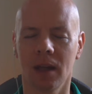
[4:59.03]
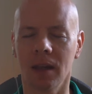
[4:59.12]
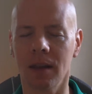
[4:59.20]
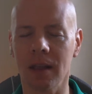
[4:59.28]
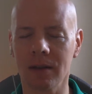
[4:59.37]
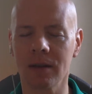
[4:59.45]

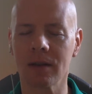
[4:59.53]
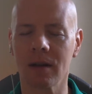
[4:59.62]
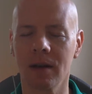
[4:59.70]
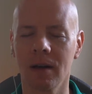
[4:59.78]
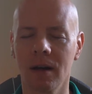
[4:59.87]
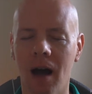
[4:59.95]
this
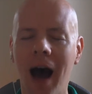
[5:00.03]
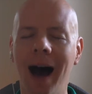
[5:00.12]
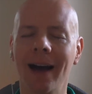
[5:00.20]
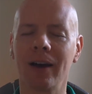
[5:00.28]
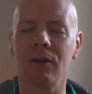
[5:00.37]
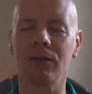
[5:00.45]

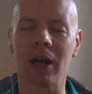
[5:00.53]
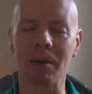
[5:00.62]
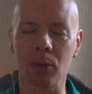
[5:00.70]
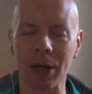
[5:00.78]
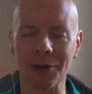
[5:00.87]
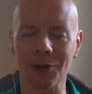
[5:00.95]
higher
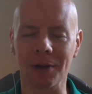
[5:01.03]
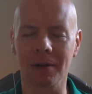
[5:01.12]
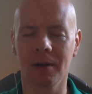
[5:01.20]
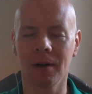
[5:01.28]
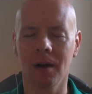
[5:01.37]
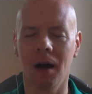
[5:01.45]
vibration
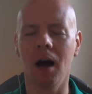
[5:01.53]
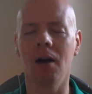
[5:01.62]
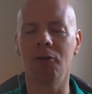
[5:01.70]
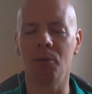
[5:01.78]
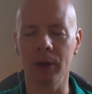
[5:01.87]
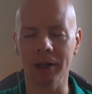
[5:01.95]
of
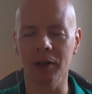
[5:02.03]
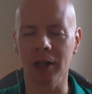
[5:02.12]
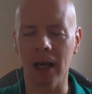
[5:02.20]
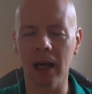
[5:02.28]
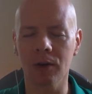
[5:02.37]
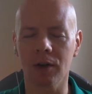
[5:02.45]

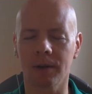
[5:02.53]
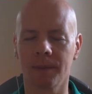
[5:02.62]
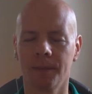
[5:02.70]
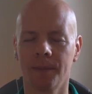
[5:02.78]
appreciation.